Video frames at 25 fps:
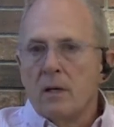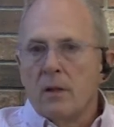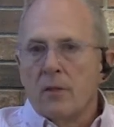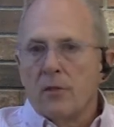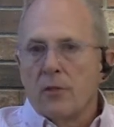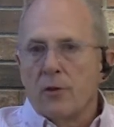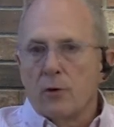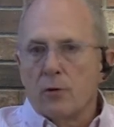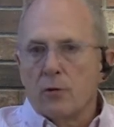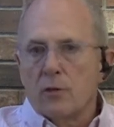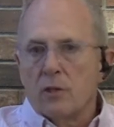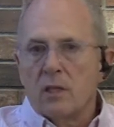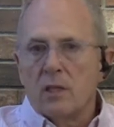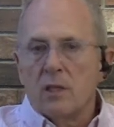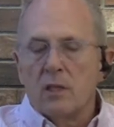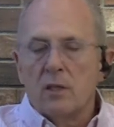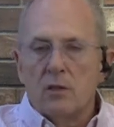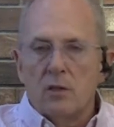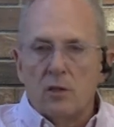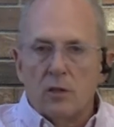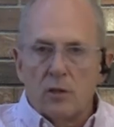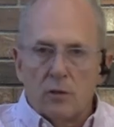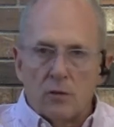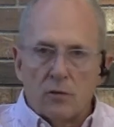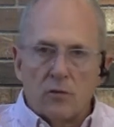13
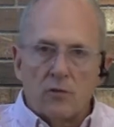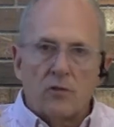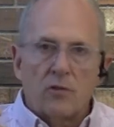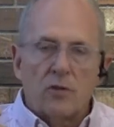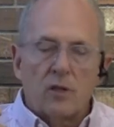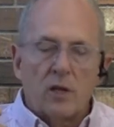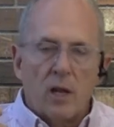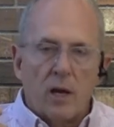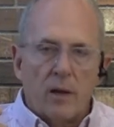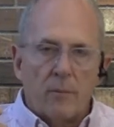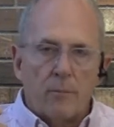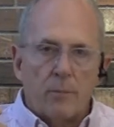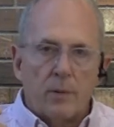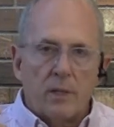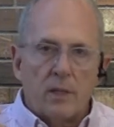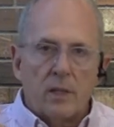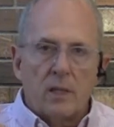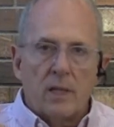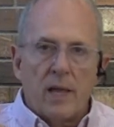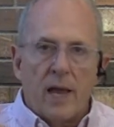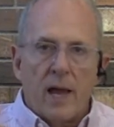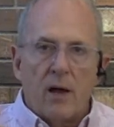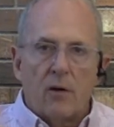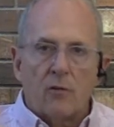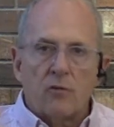years that I've been
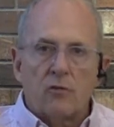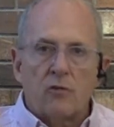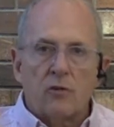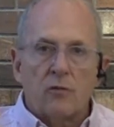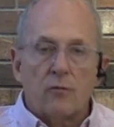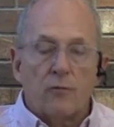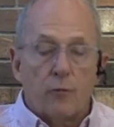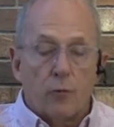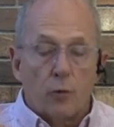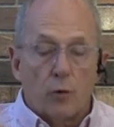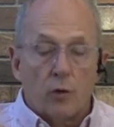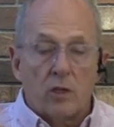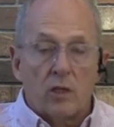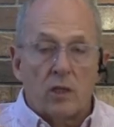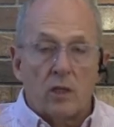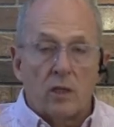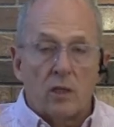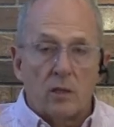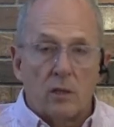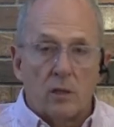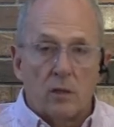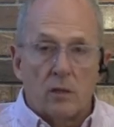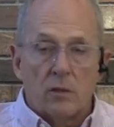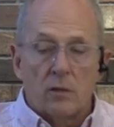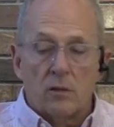dowsing, 14
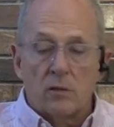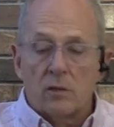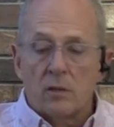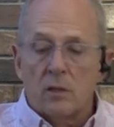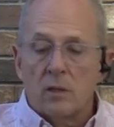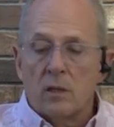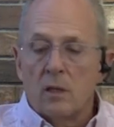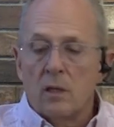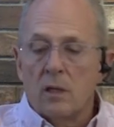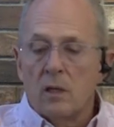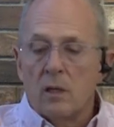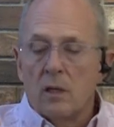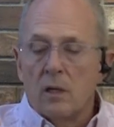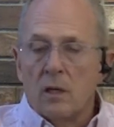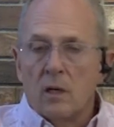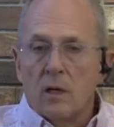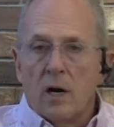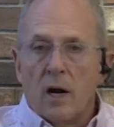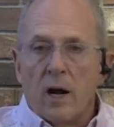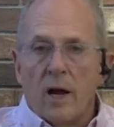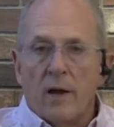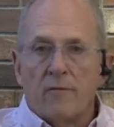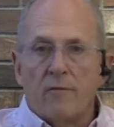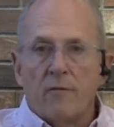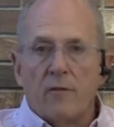years.
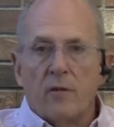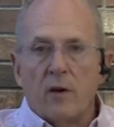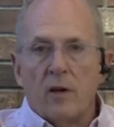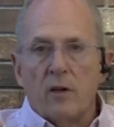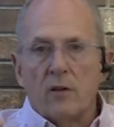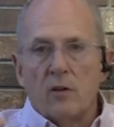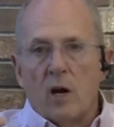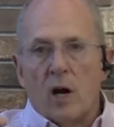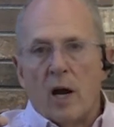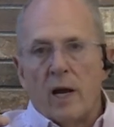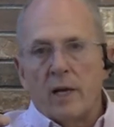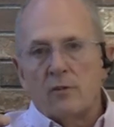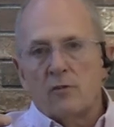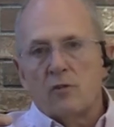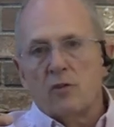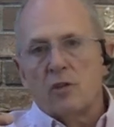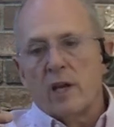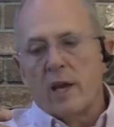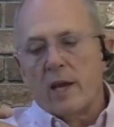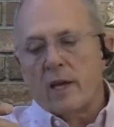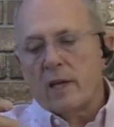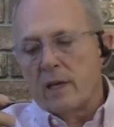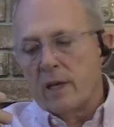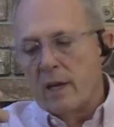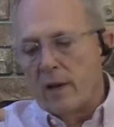I
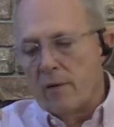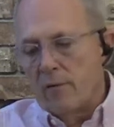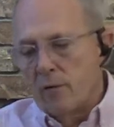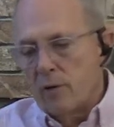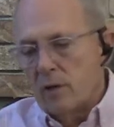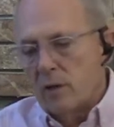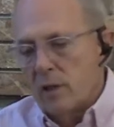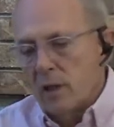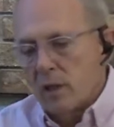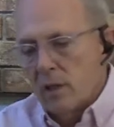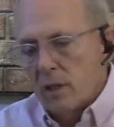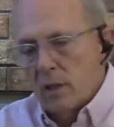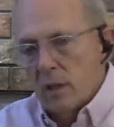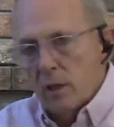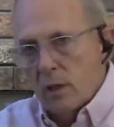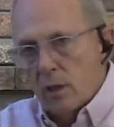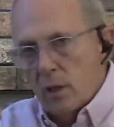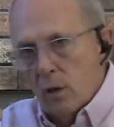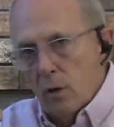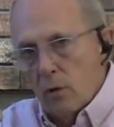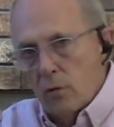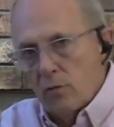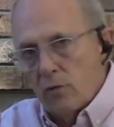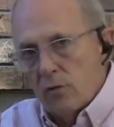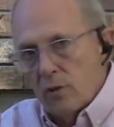check everything that
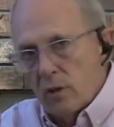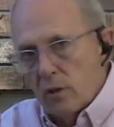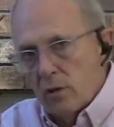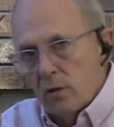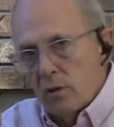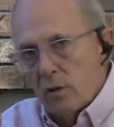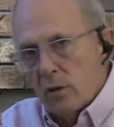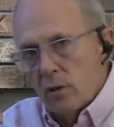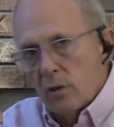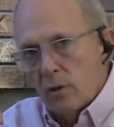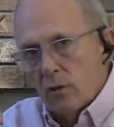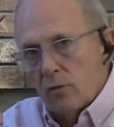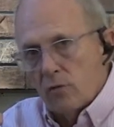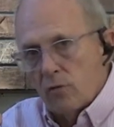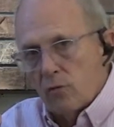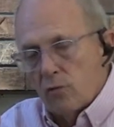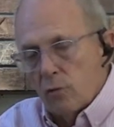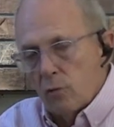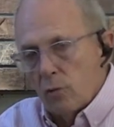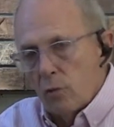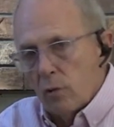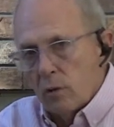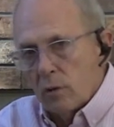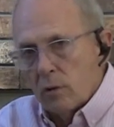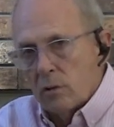goes into the
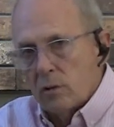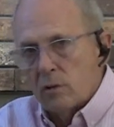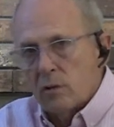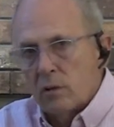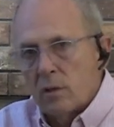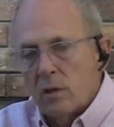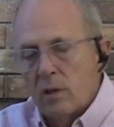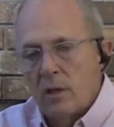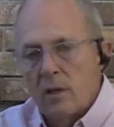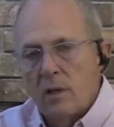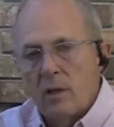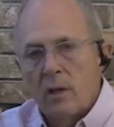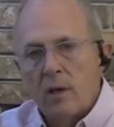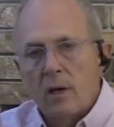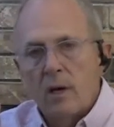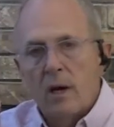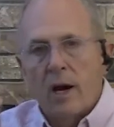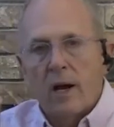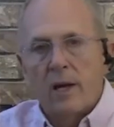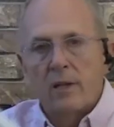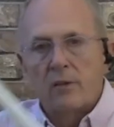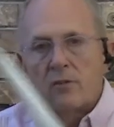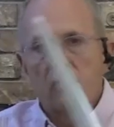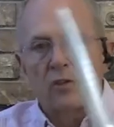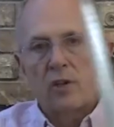swords.
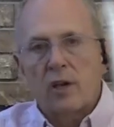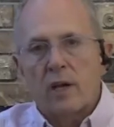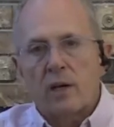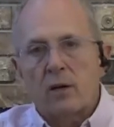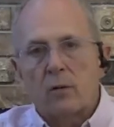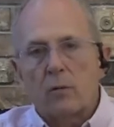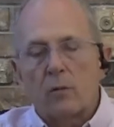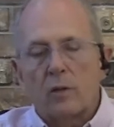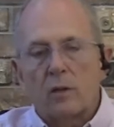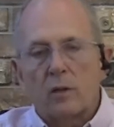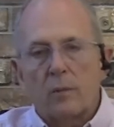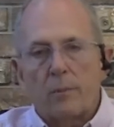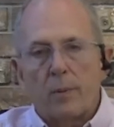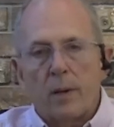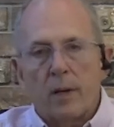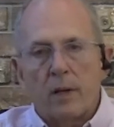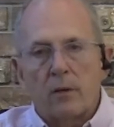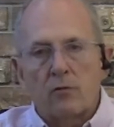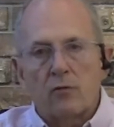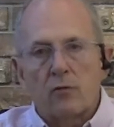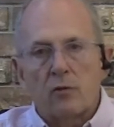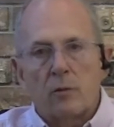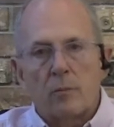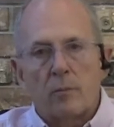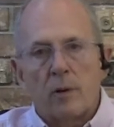I check with the
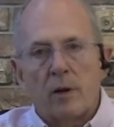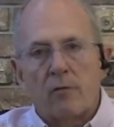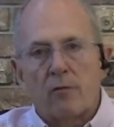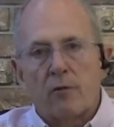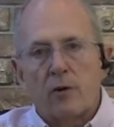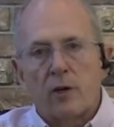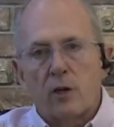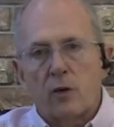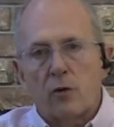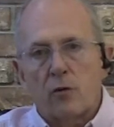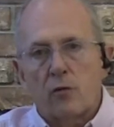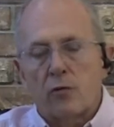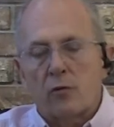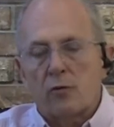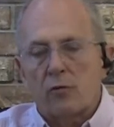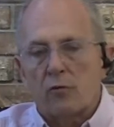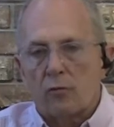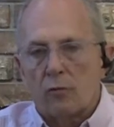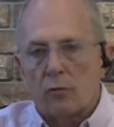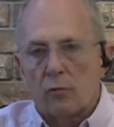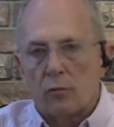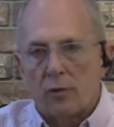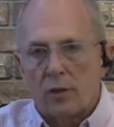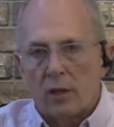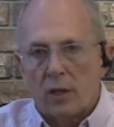pendulum. Every
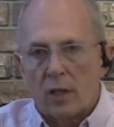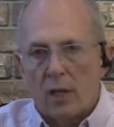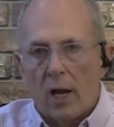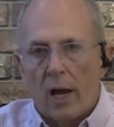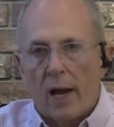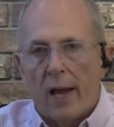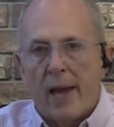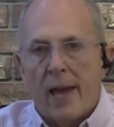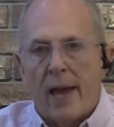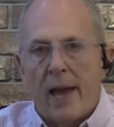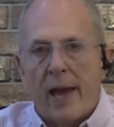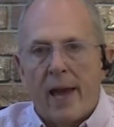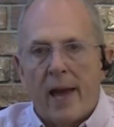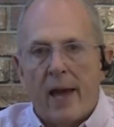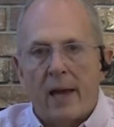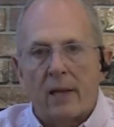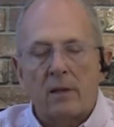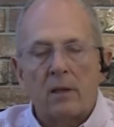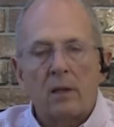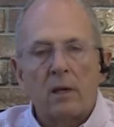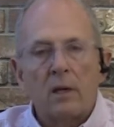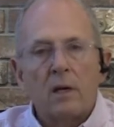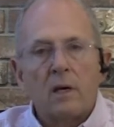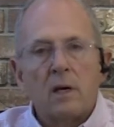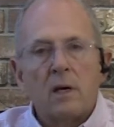crystal that I add,
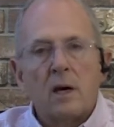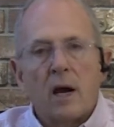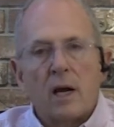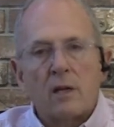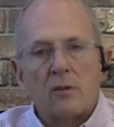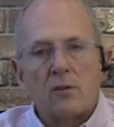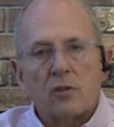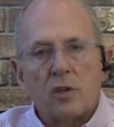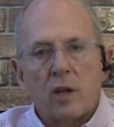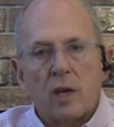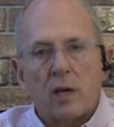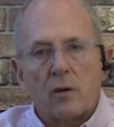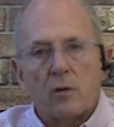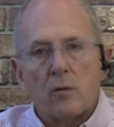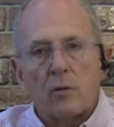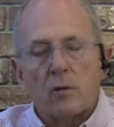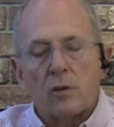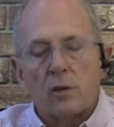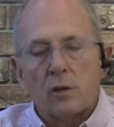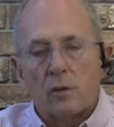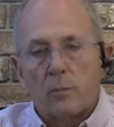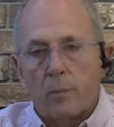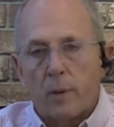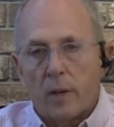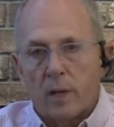I check with
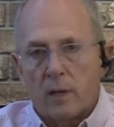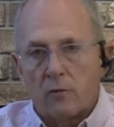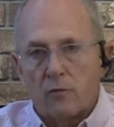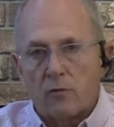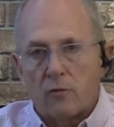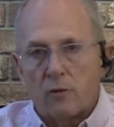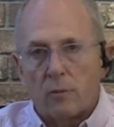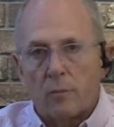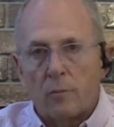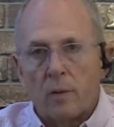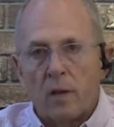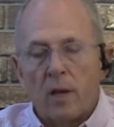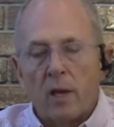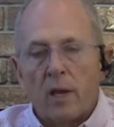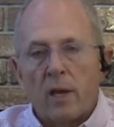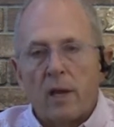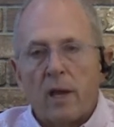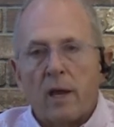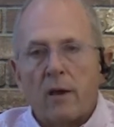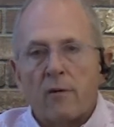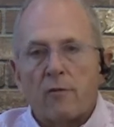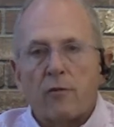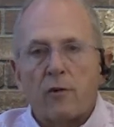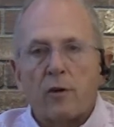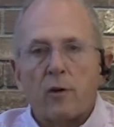the pendulum.
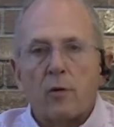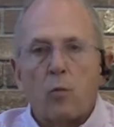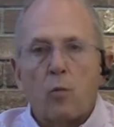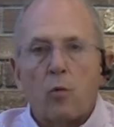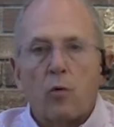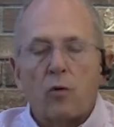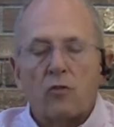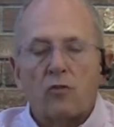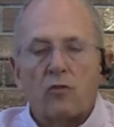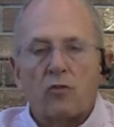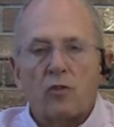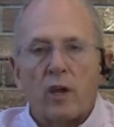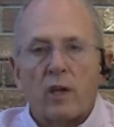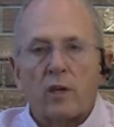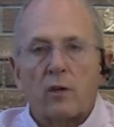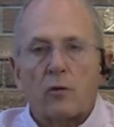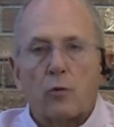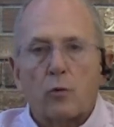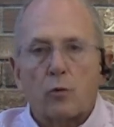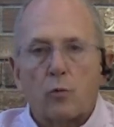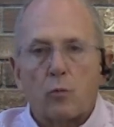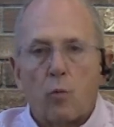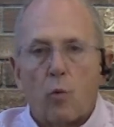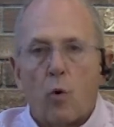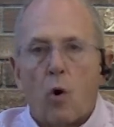Every
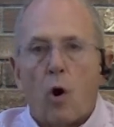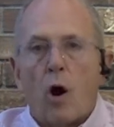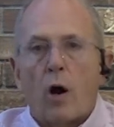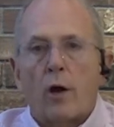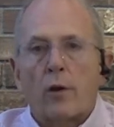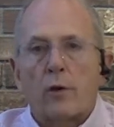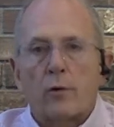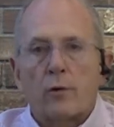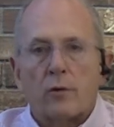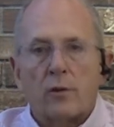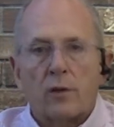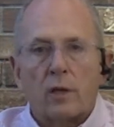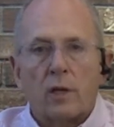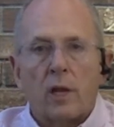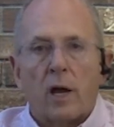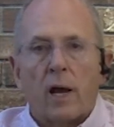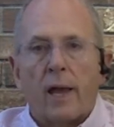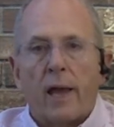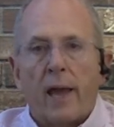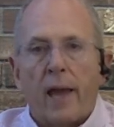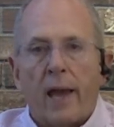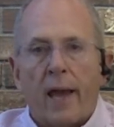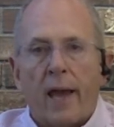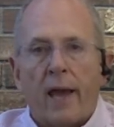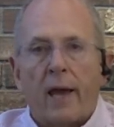sacred water that I
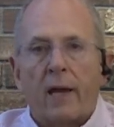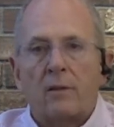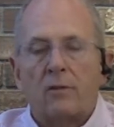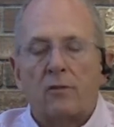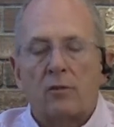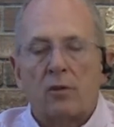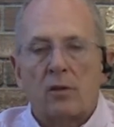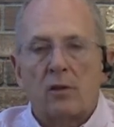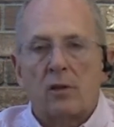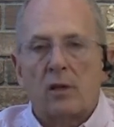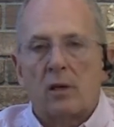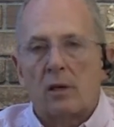add to